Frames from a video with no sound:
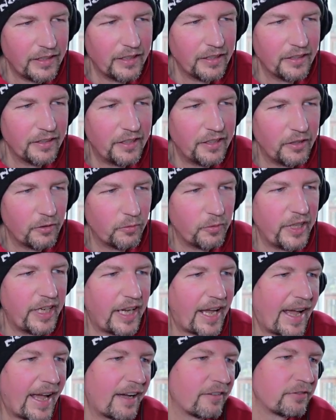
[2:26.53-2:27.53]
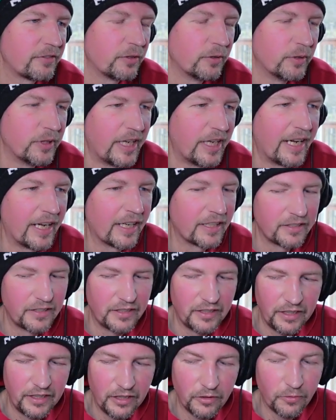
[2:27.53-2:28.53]
that we have to
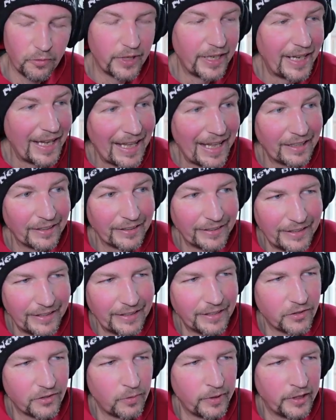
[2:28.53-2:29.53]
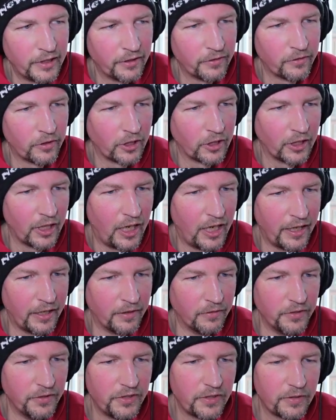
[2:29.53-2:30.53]
enact in reality as we live our
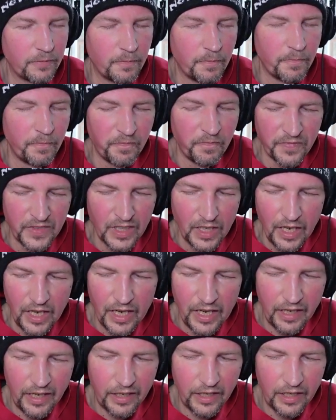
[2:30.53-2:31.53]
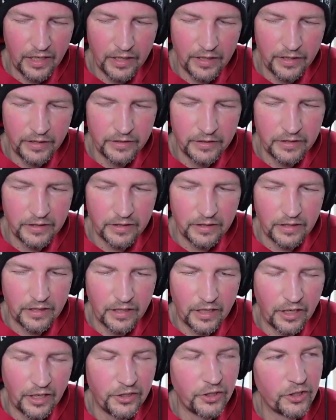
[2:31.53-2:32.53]
lives. And
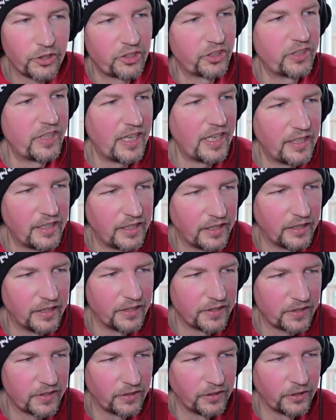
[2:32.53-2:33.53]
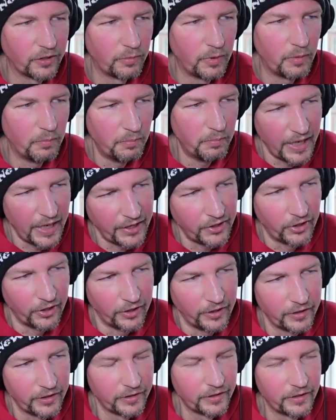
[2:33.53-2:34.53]
understanding this a little bit
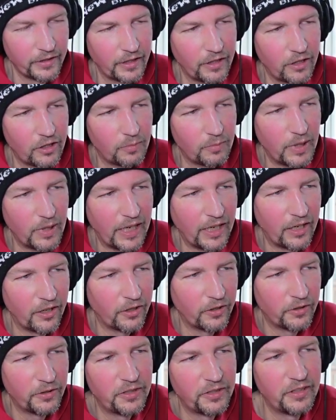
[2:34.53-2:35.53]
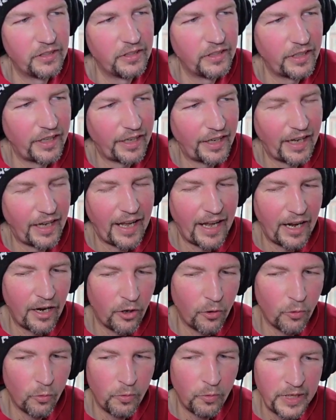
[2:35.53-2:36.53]
better about
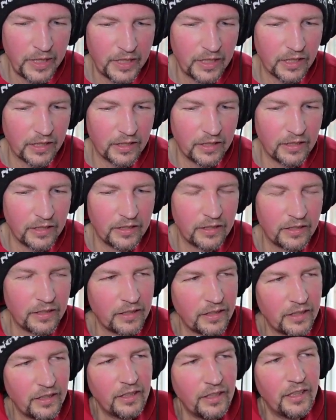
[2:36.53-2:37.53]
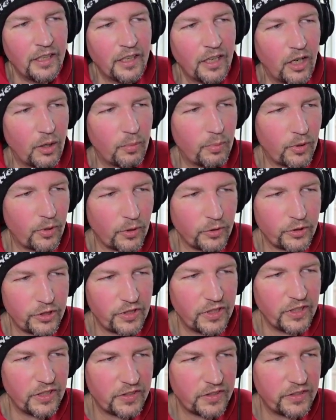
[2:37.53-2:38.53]
how we can approach
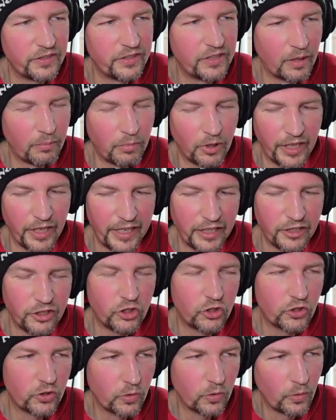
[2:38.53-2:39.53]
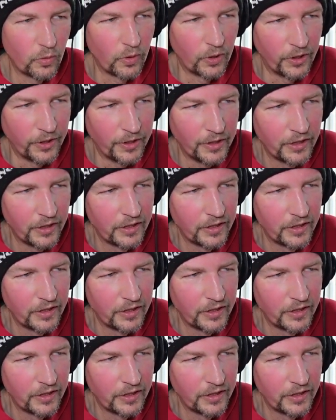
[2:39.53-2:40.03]
this double-edged sword